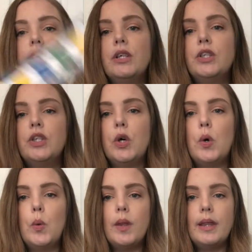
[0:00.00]

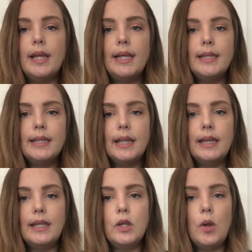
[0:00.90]
So these
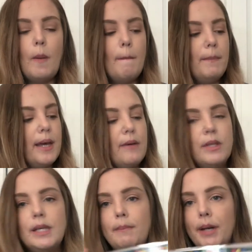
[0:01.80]
little
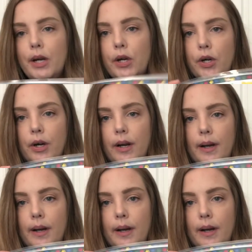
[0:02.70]
counting bear